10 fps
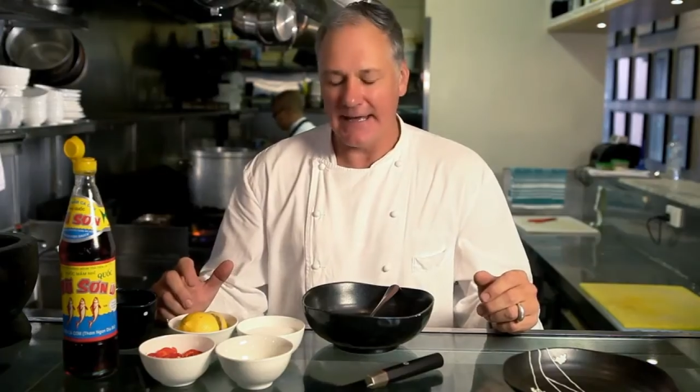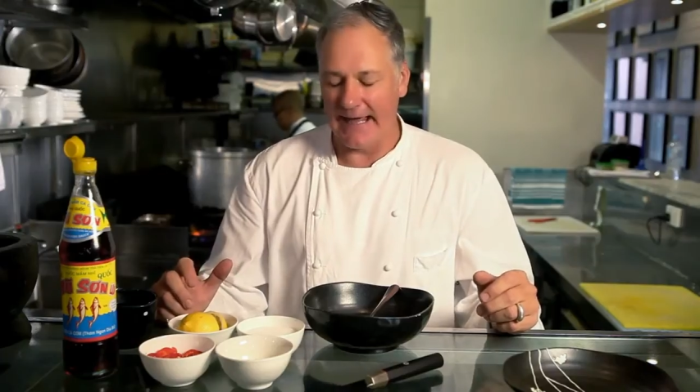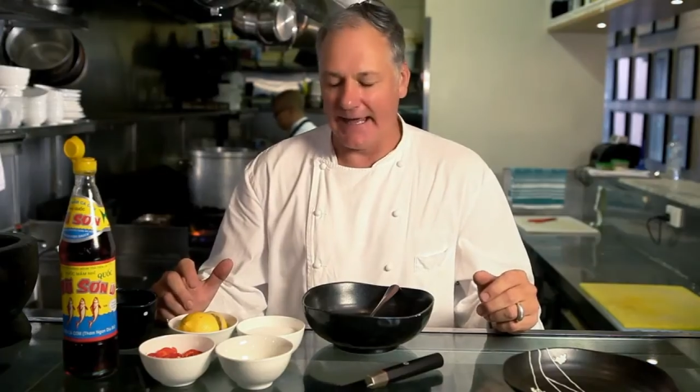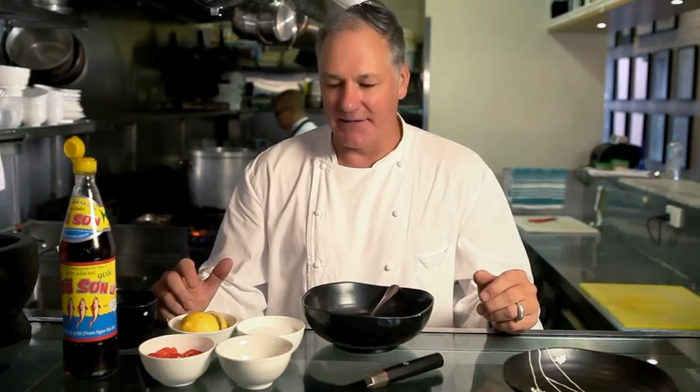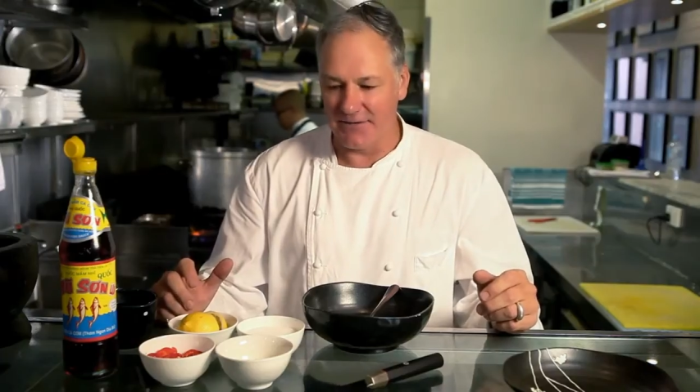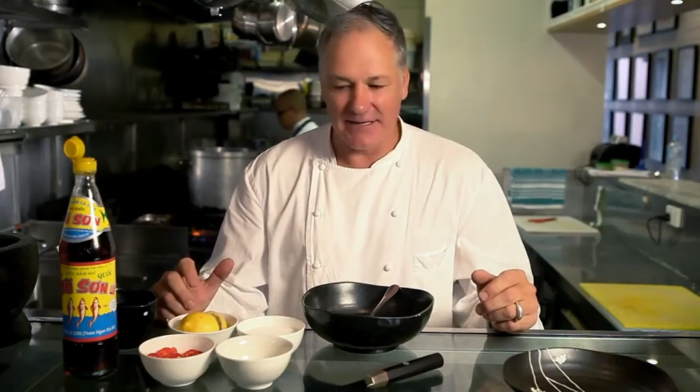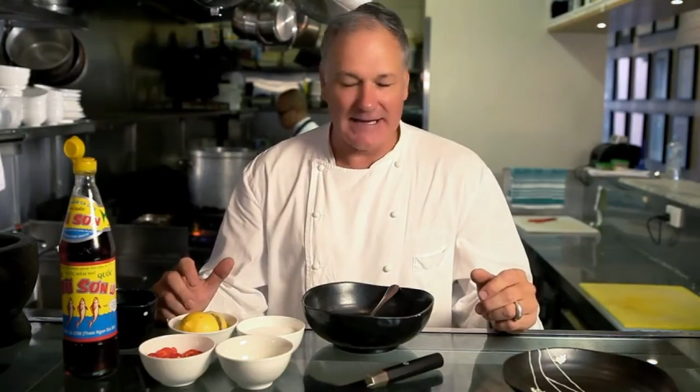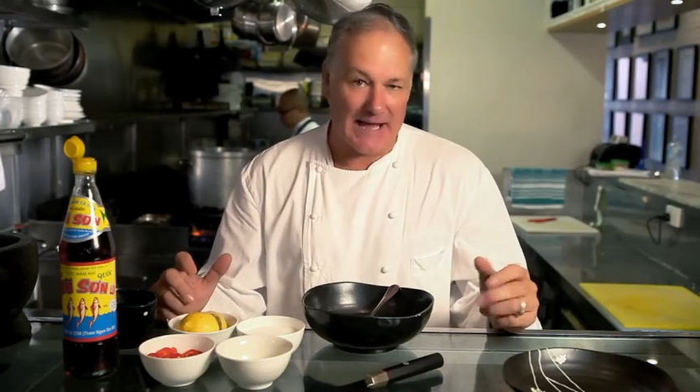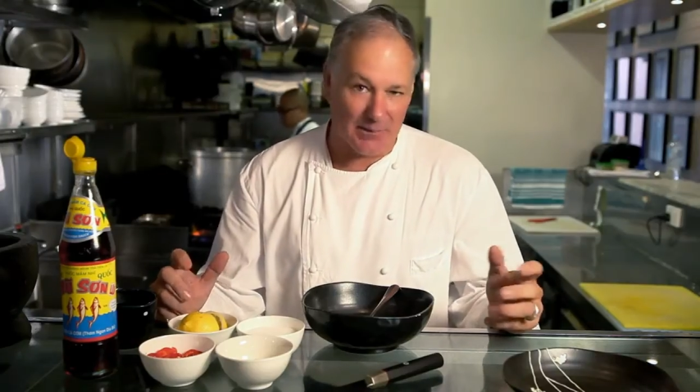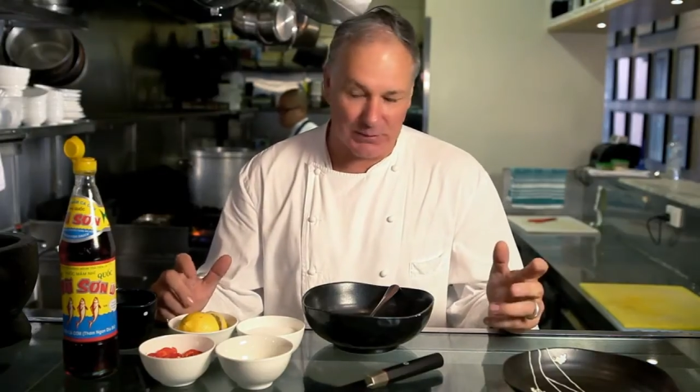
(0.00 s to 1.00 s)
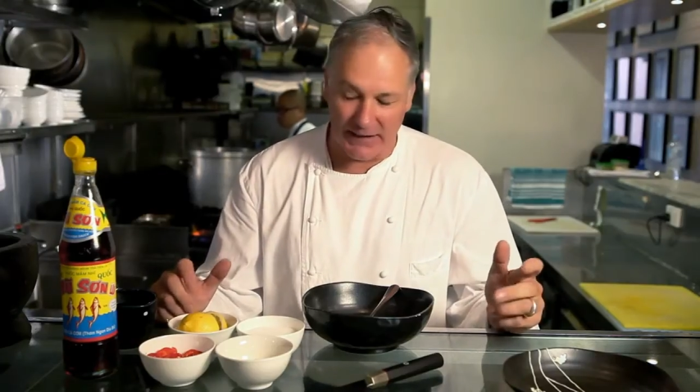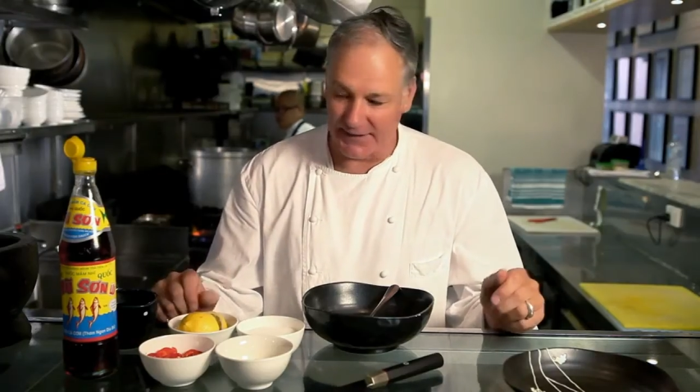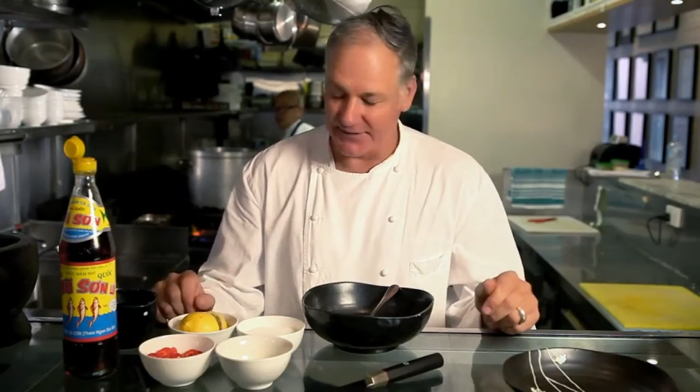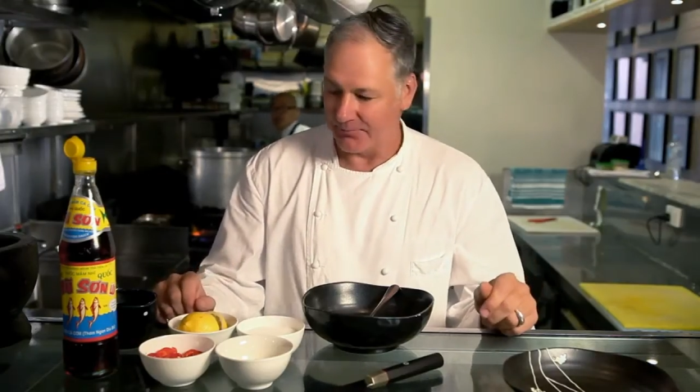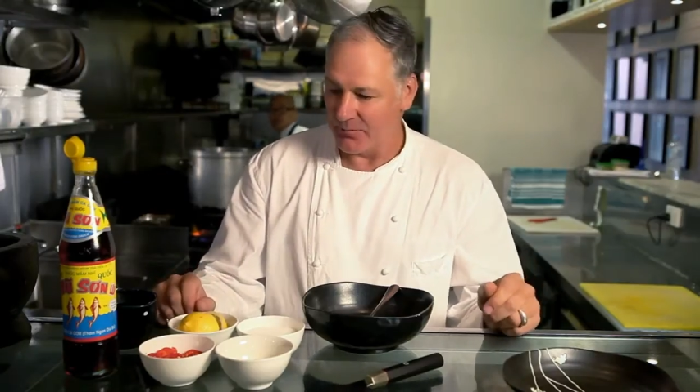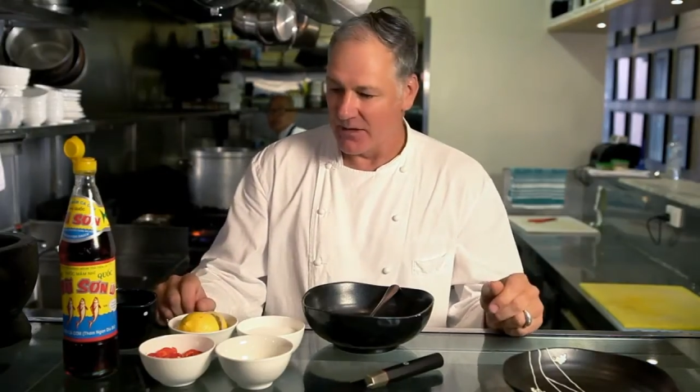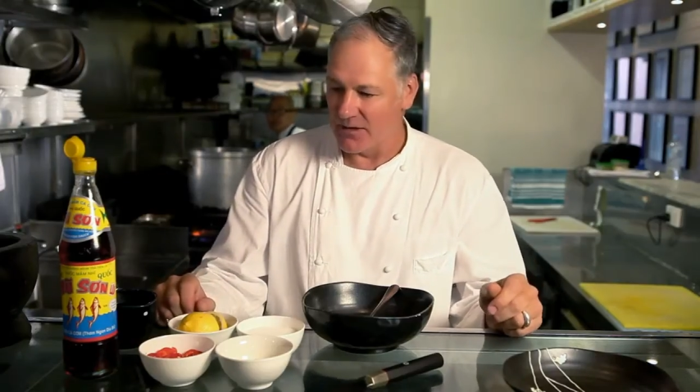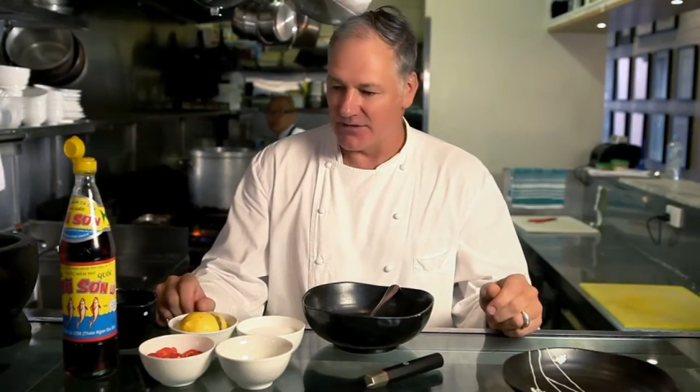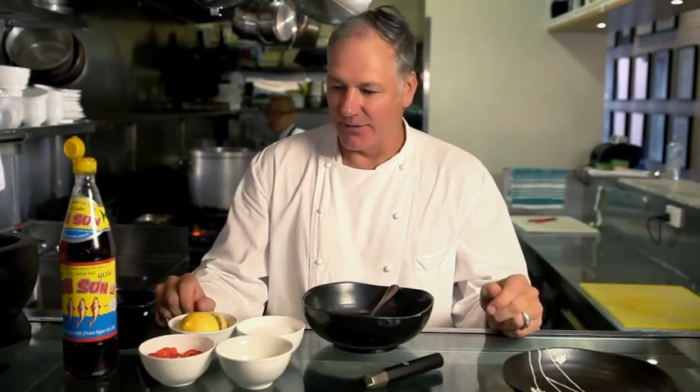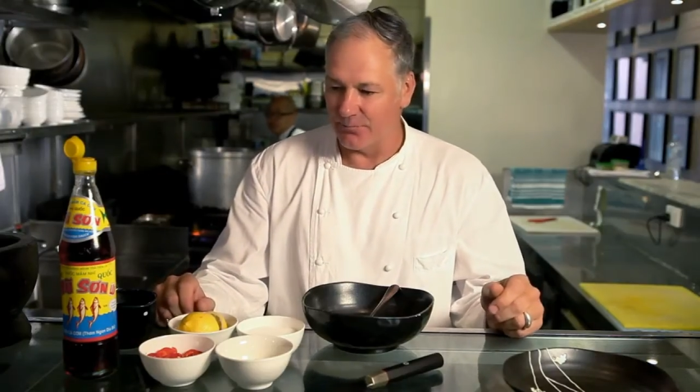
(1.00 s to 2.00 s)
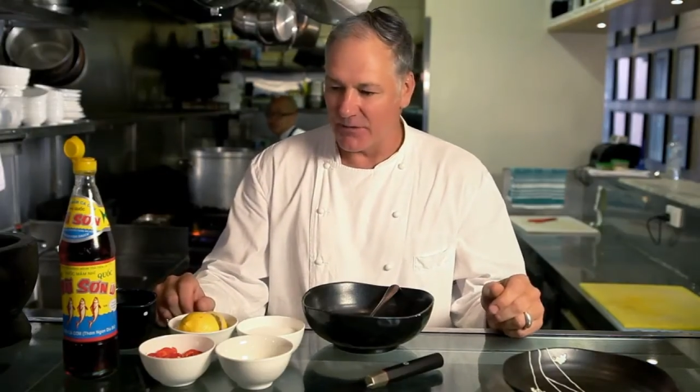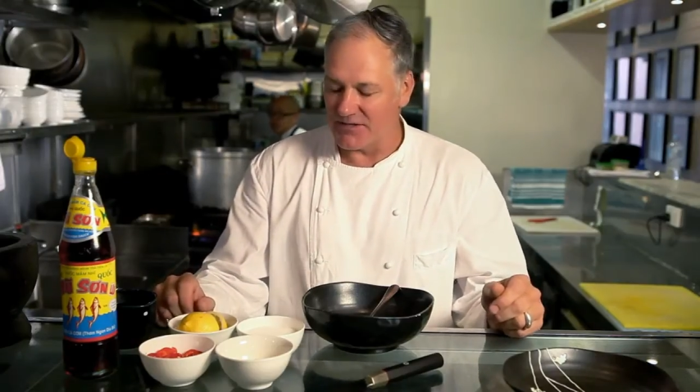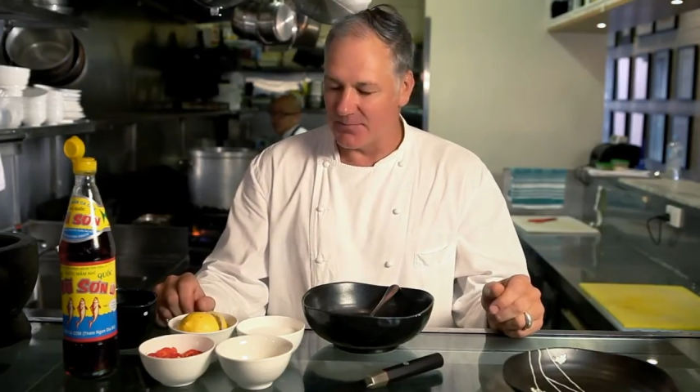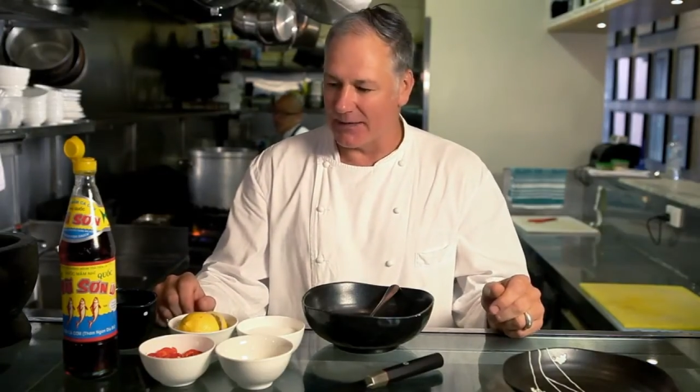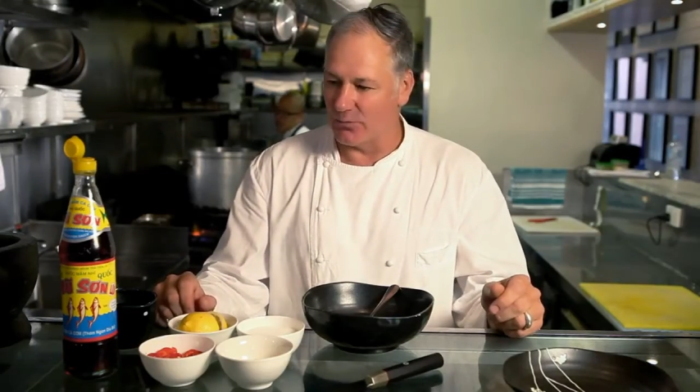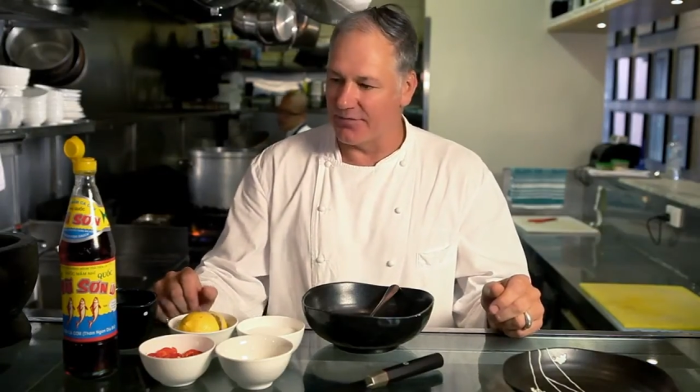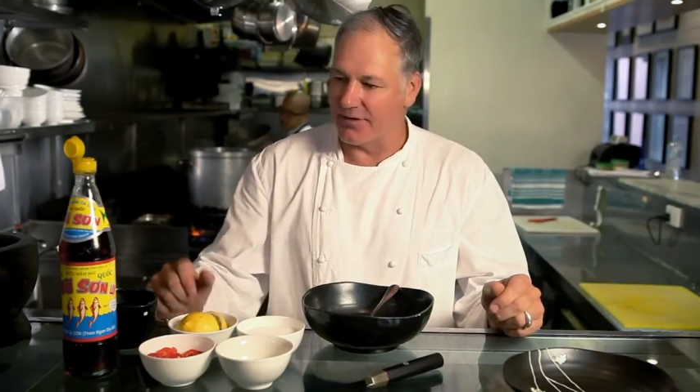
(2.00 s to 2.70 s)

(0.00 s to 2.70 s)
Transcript: and the eggplant. So it's made with